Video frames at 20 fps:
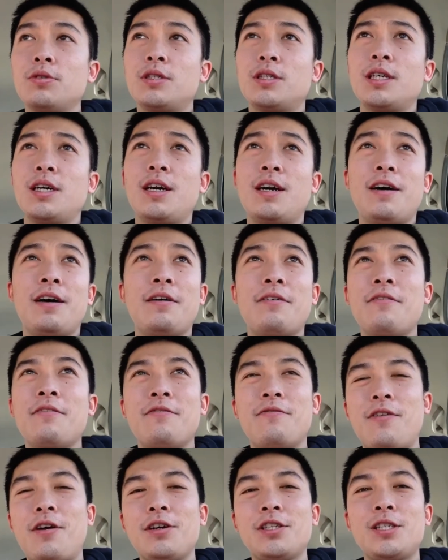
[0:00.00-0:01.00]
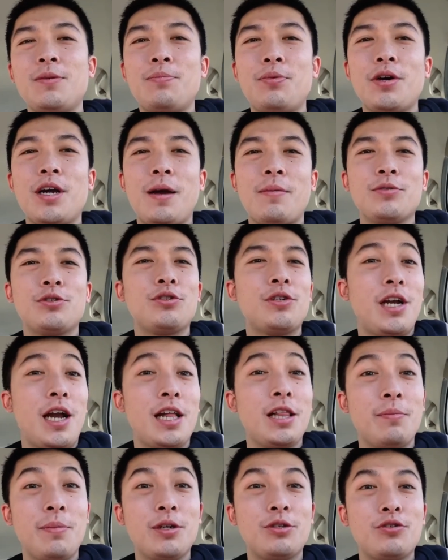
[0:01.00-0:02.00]
It's very simple chemistry,
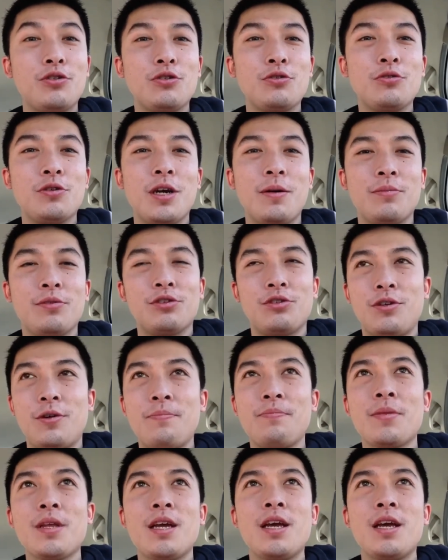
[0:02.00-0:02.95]
elementary school chemistry.